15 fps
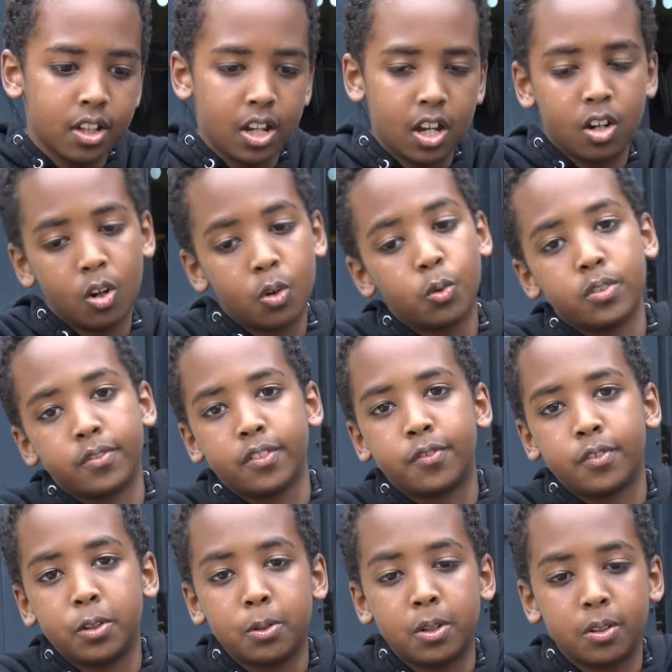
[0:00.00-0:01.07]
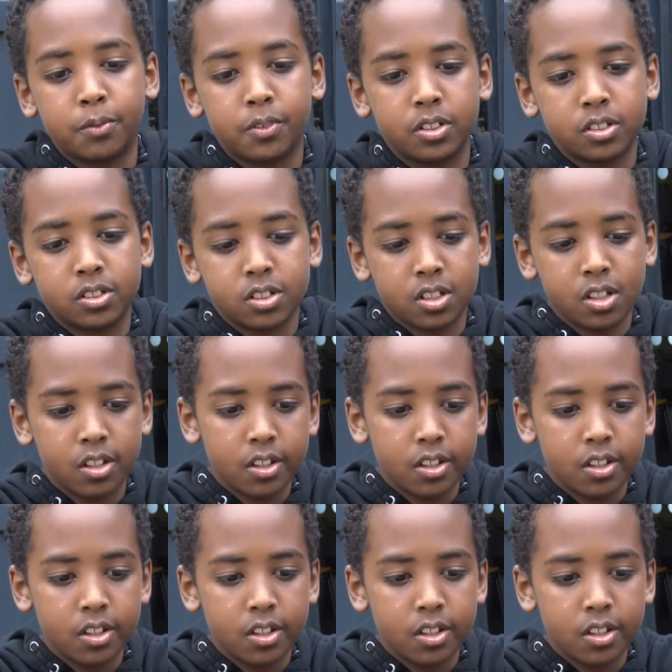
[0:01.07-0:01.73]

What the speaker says: along with a few others.